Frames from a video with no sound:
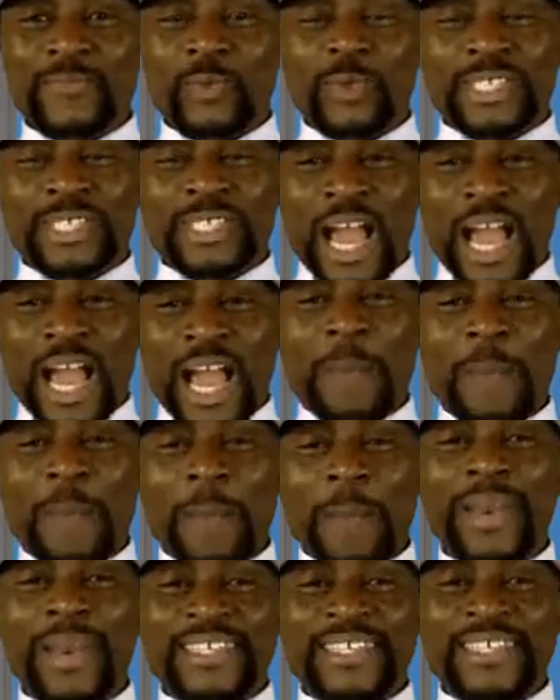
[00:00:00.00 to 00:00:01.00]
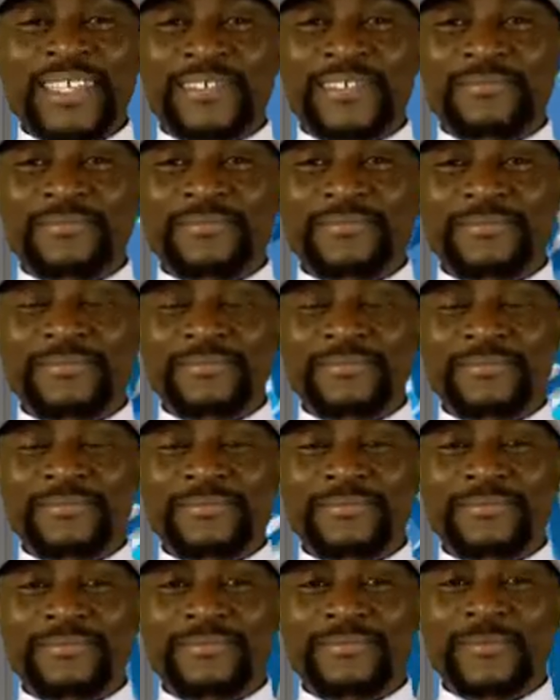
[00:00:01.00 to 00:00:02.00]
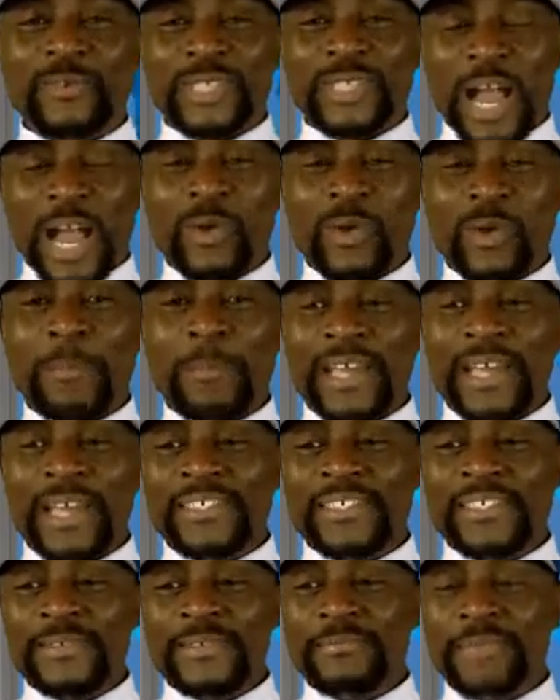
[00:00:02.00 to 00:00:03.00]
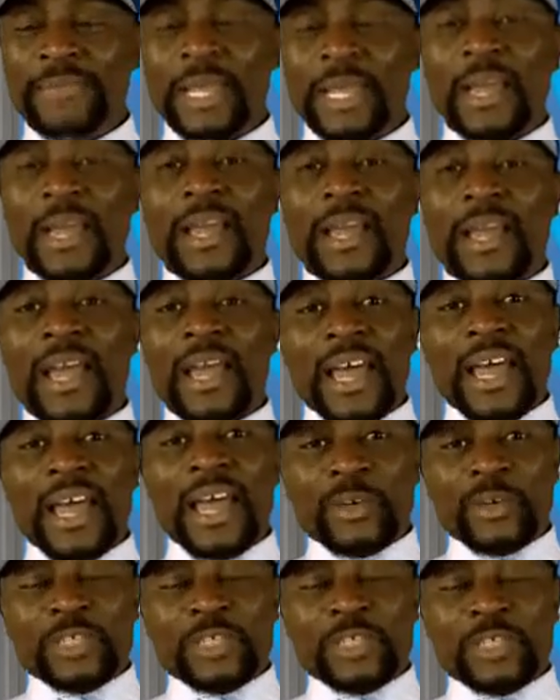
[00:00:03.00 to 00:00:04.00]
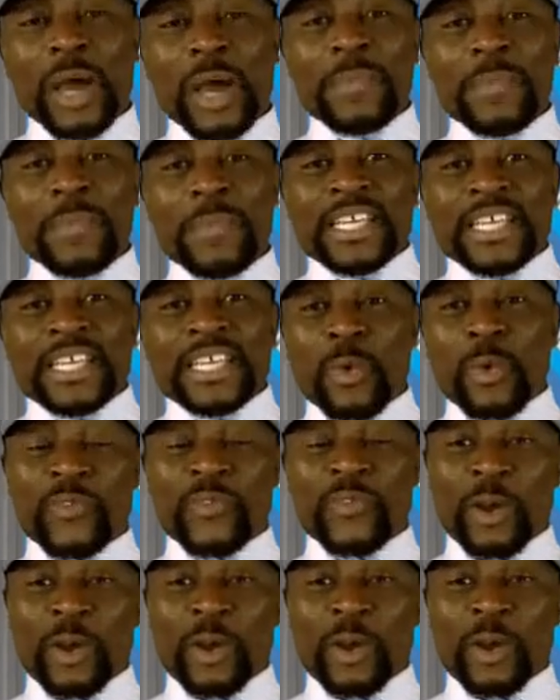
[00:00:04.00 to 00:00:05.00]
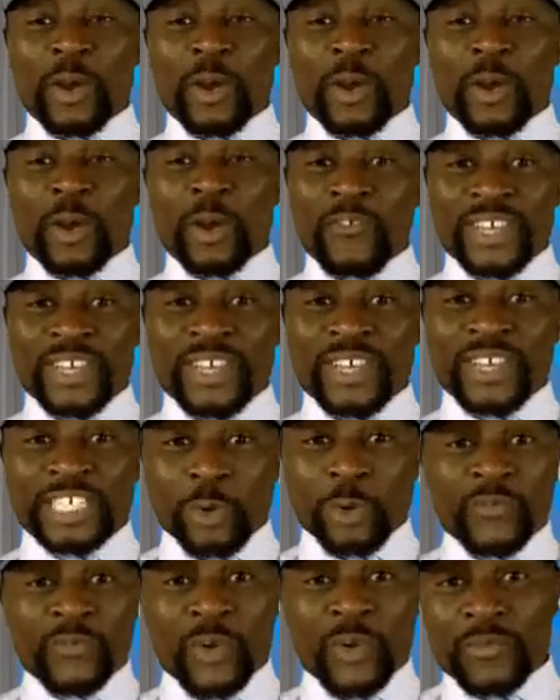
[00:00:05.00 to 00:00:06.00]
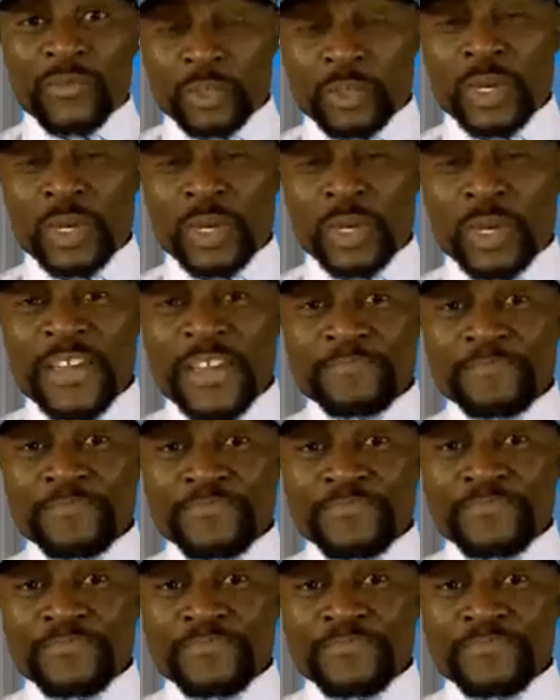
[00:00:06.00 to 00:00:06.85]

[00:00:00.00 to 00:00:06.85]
We thank una plenty. We thank una plenty. Now this one make it take way for the conversation we bring way for here for today.